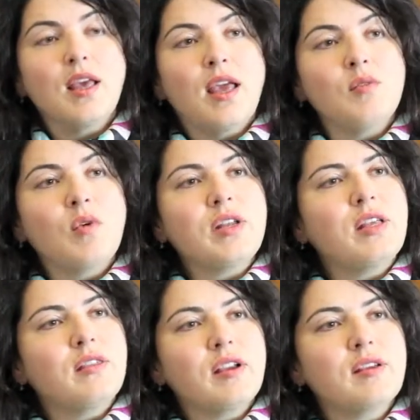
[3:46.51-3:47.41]
and what he
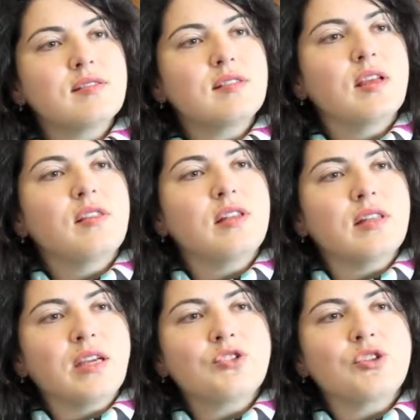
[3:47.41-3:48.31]
thinks the
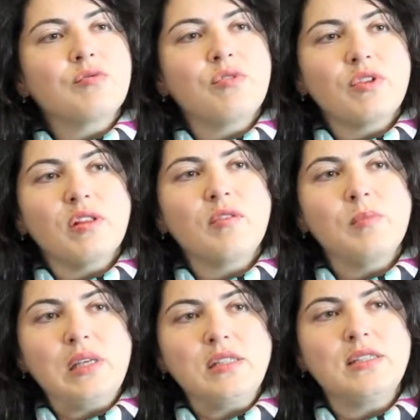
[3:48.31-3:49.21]
election results
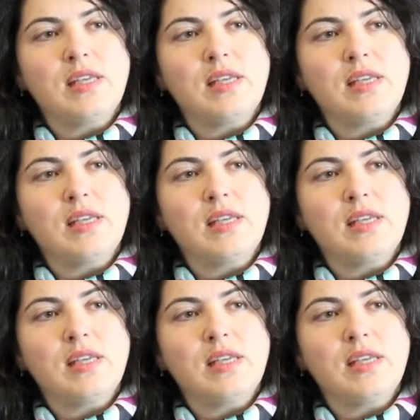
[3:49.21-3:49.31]
mean to